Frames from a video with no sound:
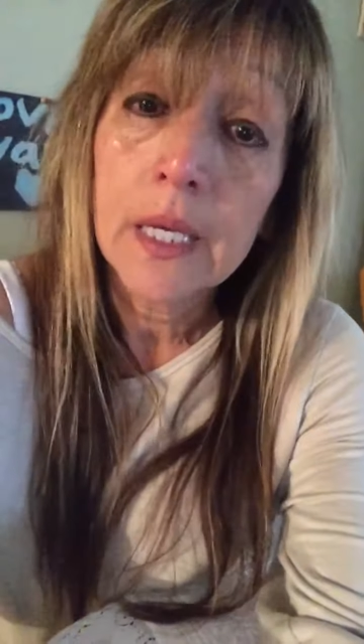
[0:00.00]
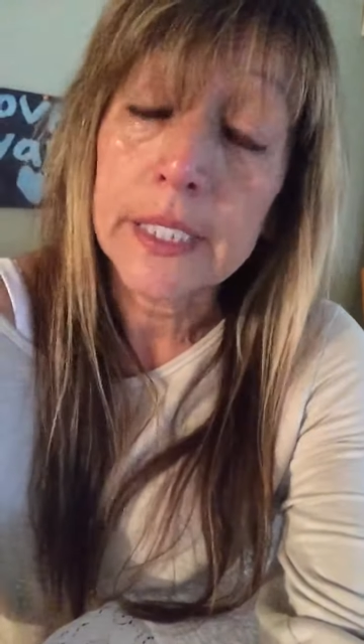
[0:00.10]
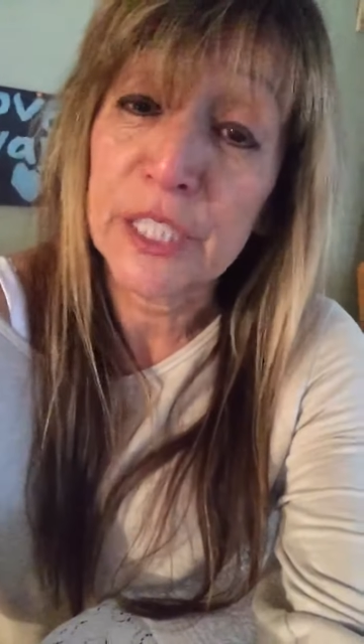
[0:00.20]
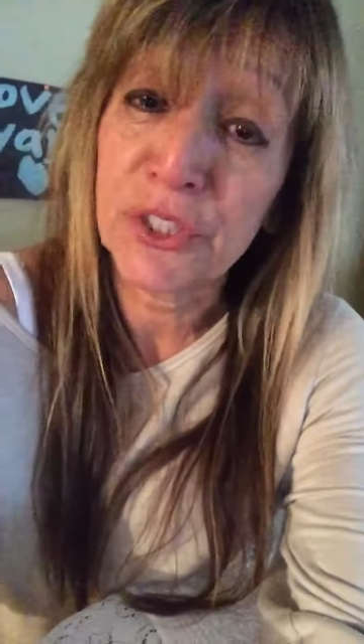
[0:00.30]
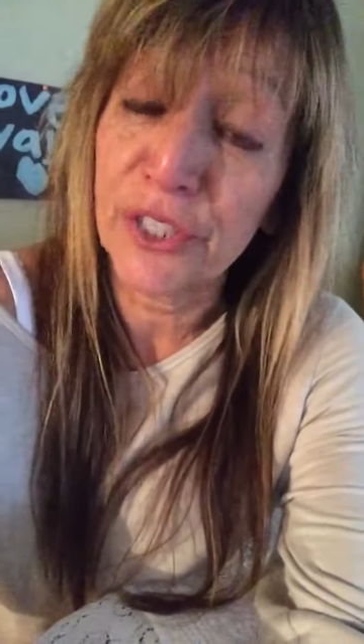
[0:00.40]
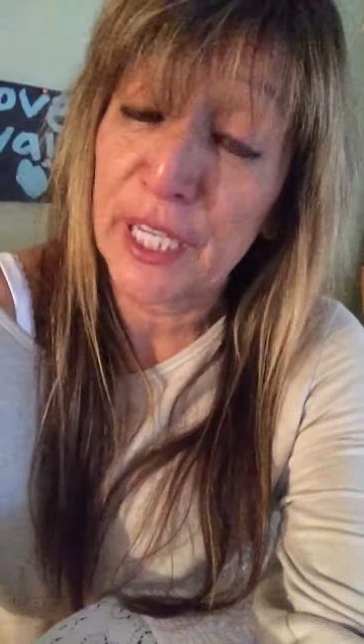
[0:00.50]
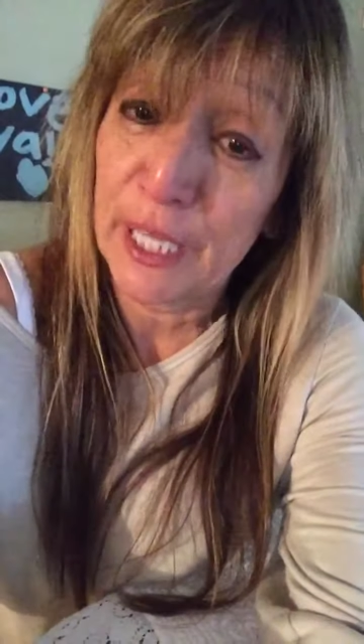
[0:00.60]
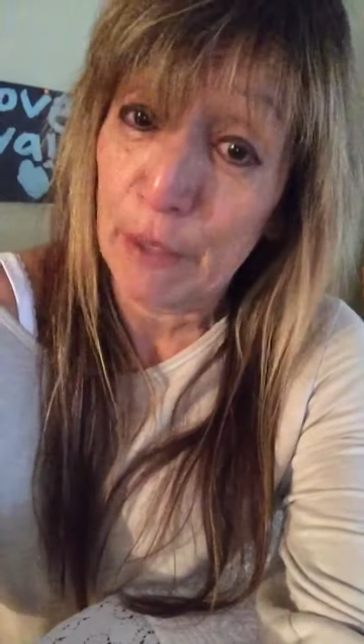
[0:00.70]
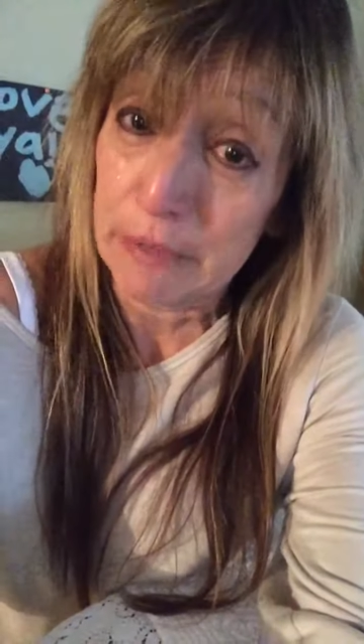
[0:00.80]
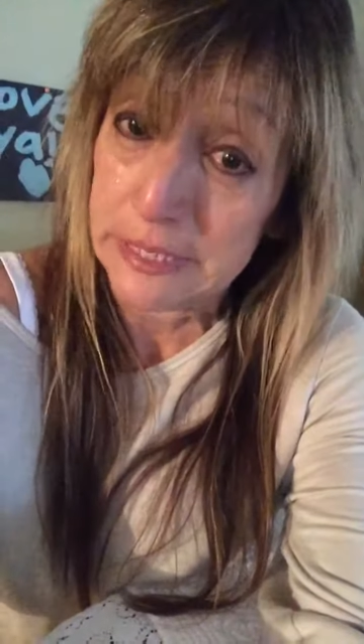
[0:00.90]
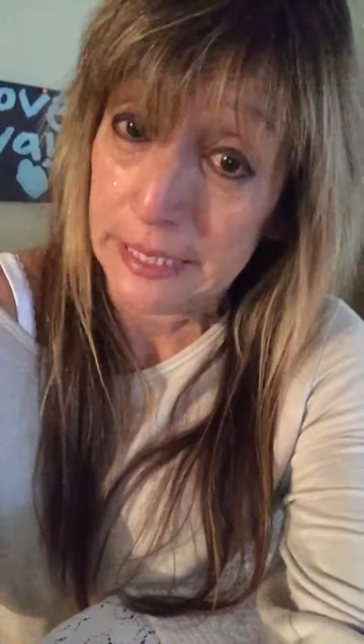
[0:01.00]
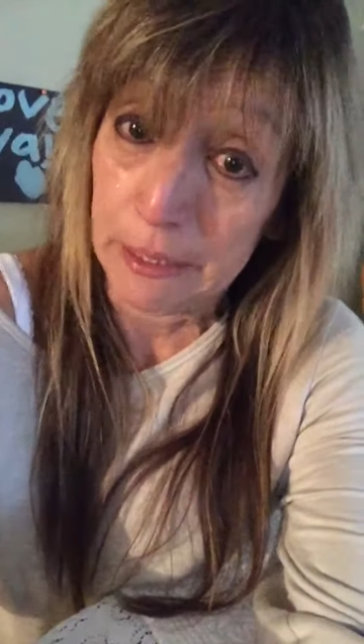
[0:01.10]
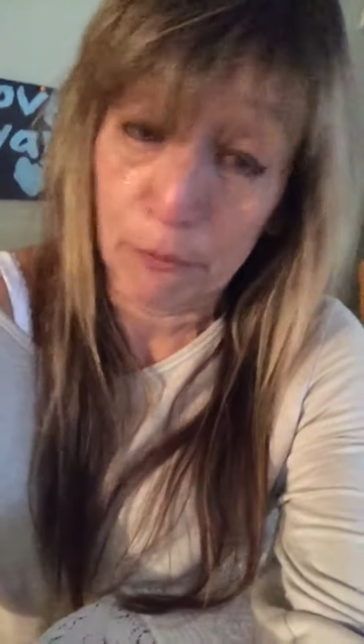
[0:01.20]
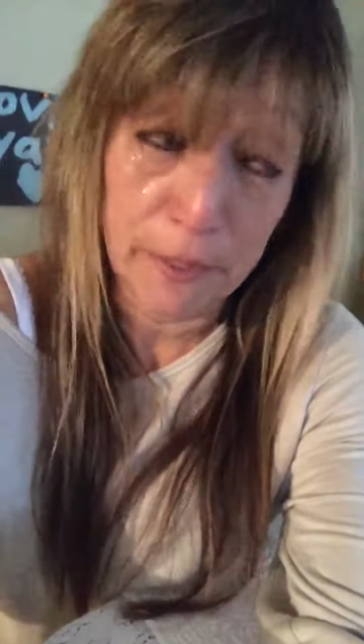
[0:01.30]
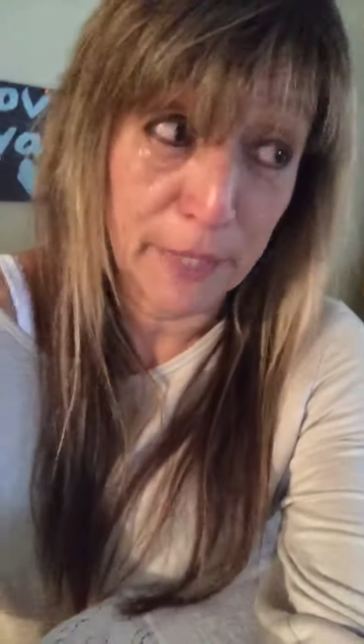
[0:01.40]
Yesterday, that was
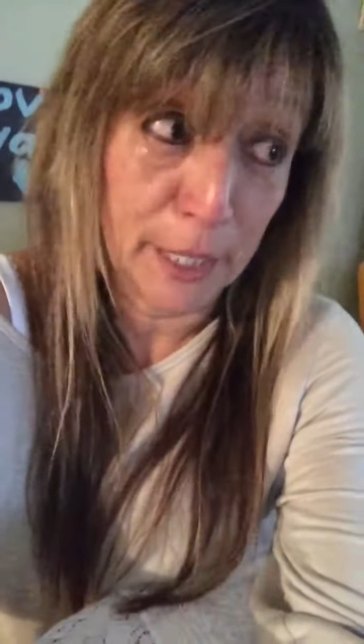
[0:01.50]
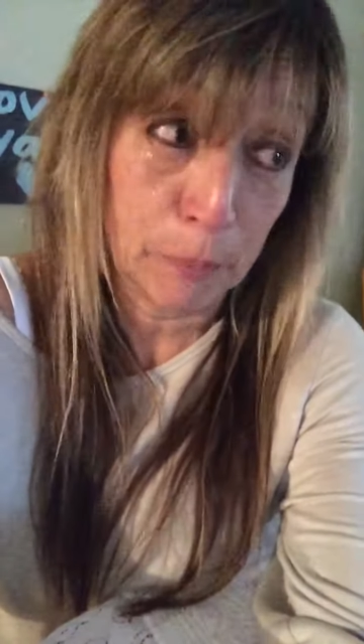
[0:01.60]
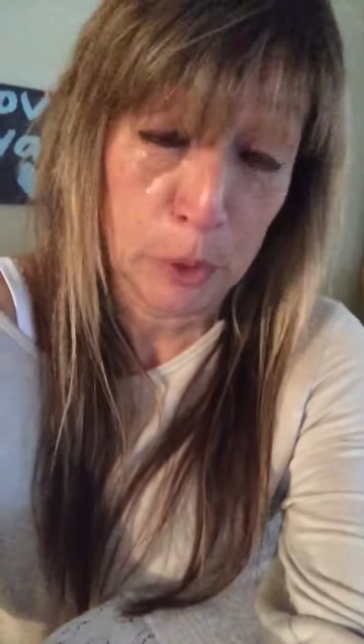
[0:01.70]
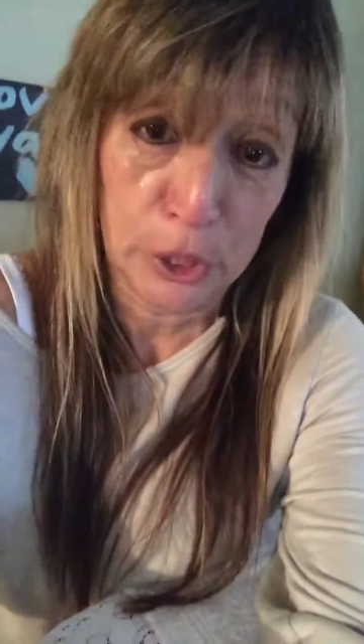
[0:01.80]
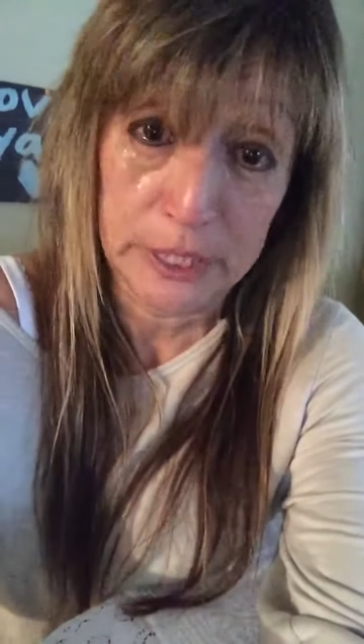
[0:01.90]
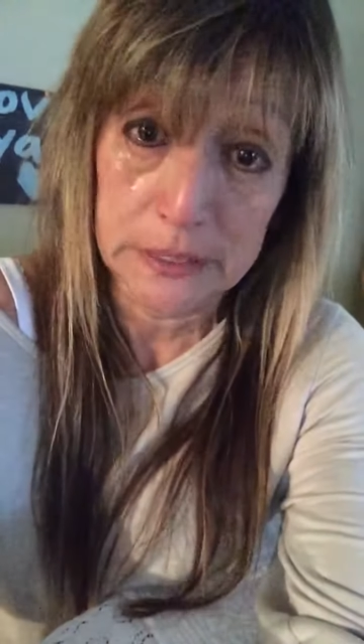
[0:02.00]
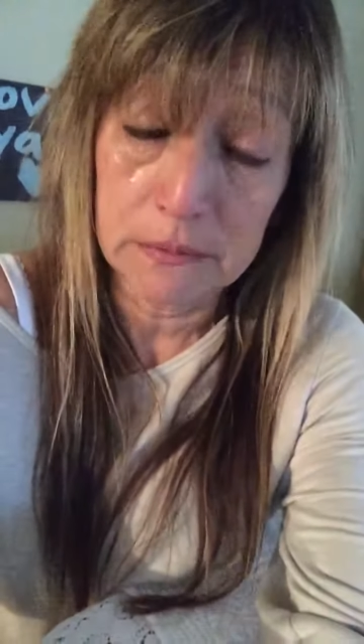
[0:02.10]
it when they put,